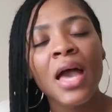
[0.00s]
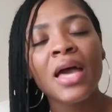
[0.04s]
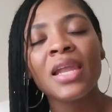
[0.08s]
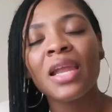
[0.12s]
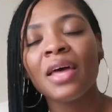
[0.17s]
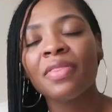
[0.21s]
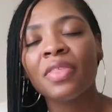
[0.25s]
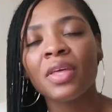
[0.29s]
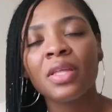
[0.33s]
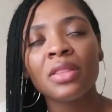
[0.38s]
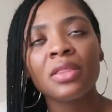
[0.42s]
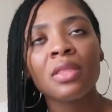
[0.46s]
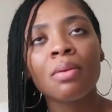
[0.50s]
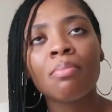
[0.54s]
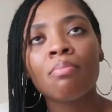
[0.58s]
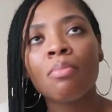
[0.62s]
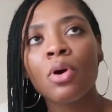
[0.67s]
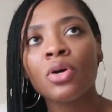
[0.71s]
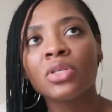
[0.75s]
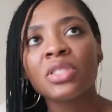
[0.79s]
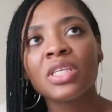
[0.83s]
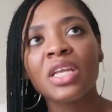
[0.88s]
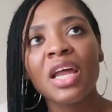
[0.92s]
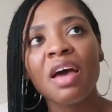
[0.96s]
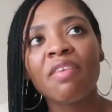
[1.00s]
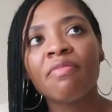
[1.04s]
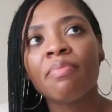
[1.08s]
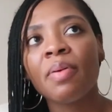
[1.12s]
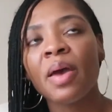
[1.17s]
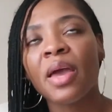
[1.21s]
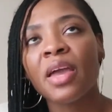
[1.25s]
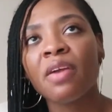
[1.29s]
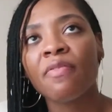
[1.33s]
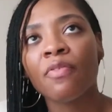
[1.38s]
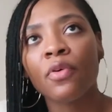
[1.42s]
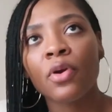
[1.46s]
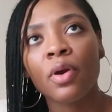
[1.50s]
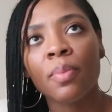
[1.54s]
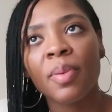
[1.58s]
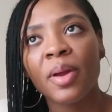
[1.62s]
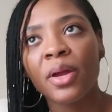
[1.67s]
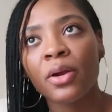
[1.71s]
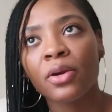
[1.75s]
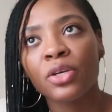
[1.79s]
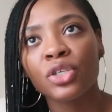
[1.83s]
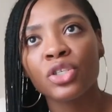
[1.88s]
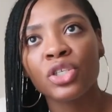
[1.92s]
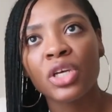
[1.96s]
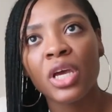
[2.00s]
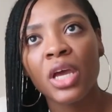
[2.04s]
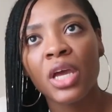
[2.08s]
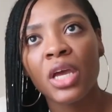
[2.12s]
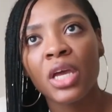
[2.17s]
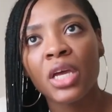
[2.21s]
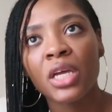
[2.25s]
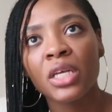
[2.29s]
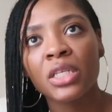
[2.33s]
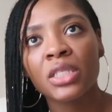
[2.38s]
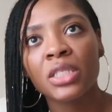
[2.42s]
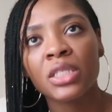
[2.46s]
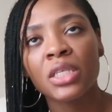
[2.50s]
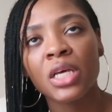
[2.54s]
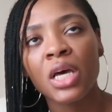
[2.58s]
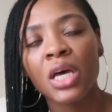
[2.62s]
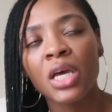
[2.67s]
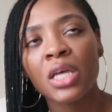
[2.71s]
And I think the most that I've paid for a pair of shades